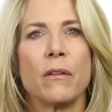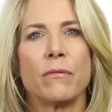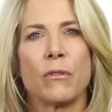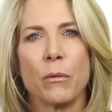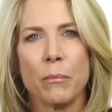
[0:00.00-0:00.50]

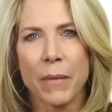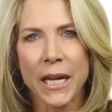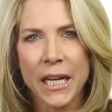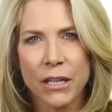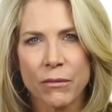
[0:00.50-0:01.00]
of
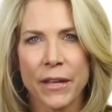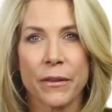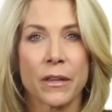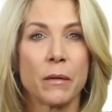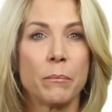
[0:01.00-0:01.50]
romaine
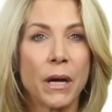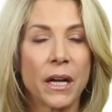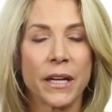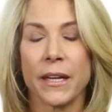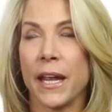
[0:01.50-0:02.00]
rather than a
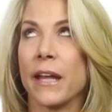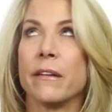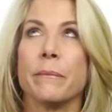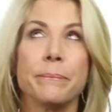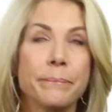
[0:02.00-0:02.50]
bun,
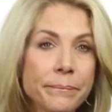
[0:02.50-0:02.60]
and